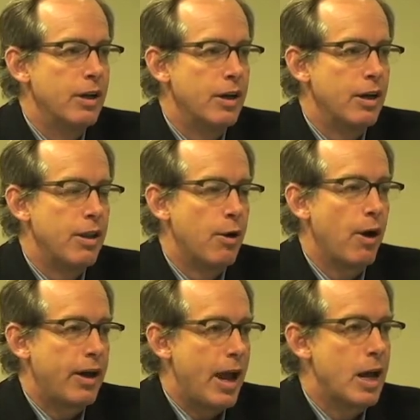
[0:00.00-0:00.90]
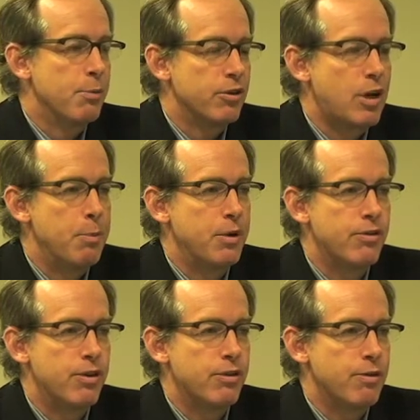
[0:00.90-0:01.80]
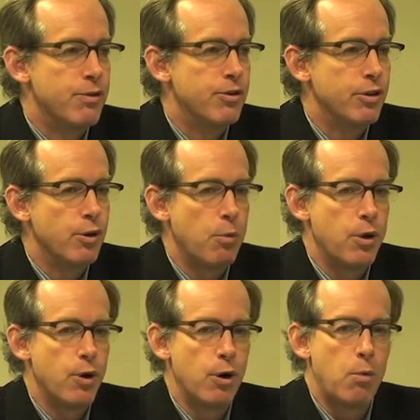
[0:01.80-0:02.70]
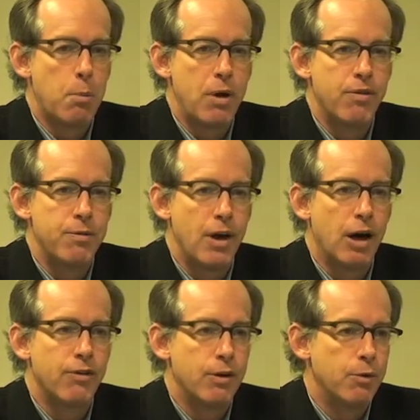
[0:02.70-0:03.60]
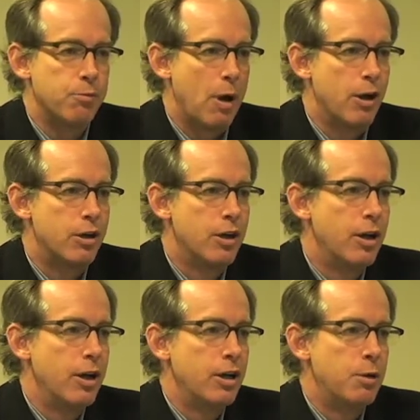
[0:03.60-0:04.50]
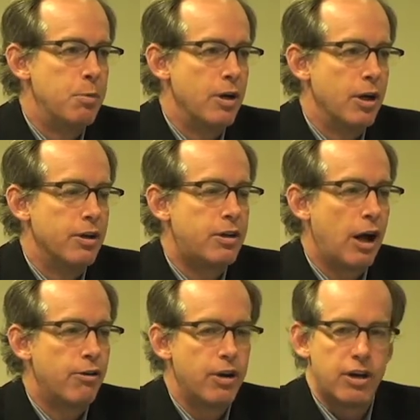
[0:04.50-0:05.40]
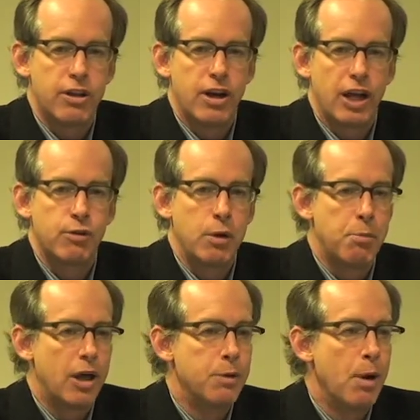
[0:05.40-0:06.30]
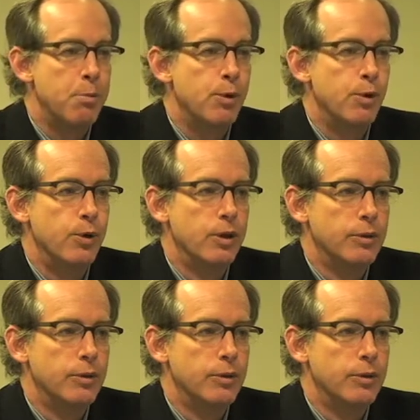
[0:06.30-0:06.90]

uh, they were like animals coming to visit from the zoo, and what you heard one week from the elephant was bound to be uh, contradicted the next week by the baboon.